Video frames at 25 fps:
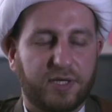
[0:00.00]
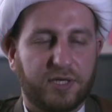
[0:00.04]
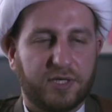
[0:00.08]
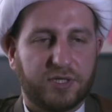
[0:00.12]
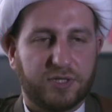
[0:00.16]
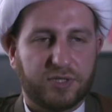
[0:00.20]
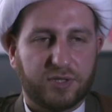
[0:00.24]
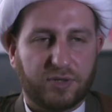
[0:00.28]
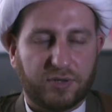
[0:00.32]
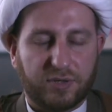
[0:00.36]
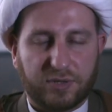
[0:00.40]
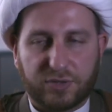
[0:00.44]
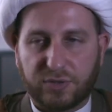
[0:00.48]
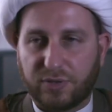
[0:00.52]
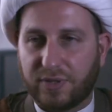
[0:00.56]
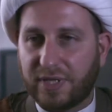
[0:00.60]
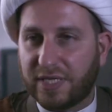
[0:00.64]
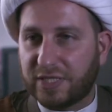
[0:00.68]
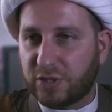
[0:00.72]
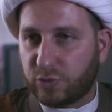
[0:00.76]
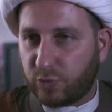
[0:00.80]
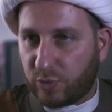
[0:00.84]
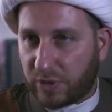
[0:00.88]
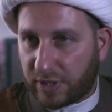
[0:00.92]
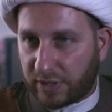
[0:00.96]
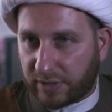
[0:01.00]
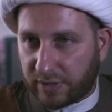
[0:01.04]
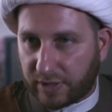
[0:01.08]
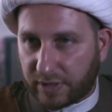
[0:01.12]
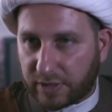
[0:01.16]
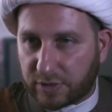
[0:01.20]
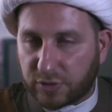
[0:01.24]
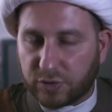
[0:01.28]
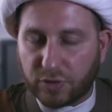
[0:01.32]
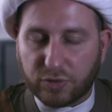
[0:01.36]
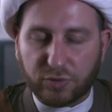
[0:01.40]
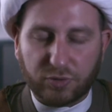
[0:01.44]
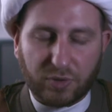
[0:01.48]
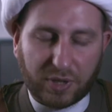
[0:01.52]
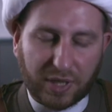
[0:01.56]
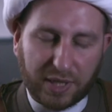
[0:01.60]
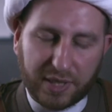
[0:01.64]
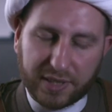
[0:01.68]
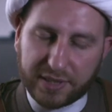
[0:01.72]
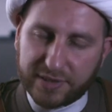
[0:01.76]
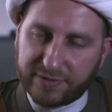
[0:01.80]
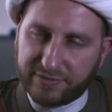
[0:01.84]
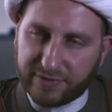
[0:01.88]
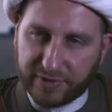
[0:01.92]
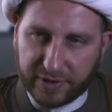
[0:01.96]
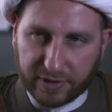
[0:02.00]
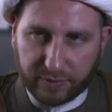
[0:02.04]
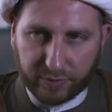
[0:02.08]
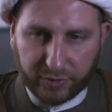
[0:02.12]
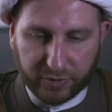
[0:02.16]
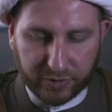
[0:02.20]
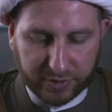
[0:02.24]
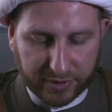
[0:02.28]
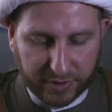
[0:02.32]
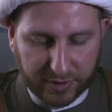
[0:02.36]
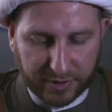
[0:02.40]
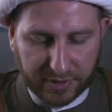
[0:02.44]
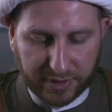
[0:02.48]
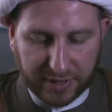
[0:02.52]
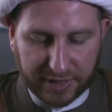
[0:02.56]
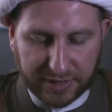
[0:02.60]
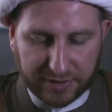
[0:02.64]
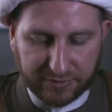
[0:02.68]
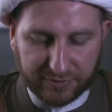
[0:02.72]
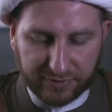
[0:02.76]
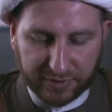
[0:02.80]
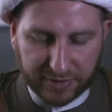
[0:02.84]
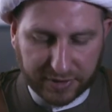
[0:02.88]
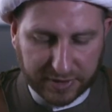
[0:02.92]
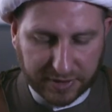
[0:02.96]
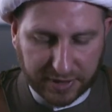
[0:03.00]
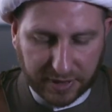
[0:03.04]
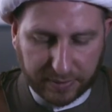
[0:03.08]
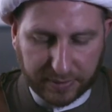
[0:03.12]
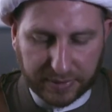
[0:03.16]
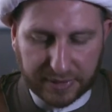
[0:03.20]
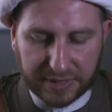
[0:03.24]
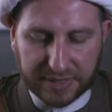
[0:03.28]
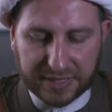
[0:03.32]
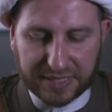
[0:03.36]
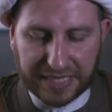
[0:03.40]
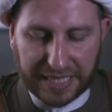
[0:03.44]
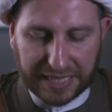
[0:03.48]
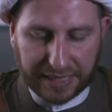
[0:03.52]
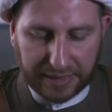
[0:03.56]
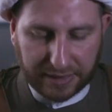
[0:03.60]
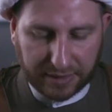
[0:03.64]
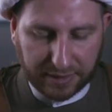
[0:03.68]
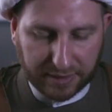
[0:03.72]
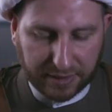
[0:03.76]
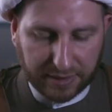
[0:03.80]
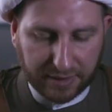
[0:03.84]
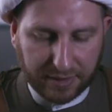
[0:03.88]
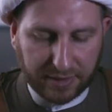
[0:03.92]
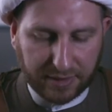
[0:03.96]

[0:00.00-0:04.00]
So that's one thing. So dua is very important. That's the first step. Second,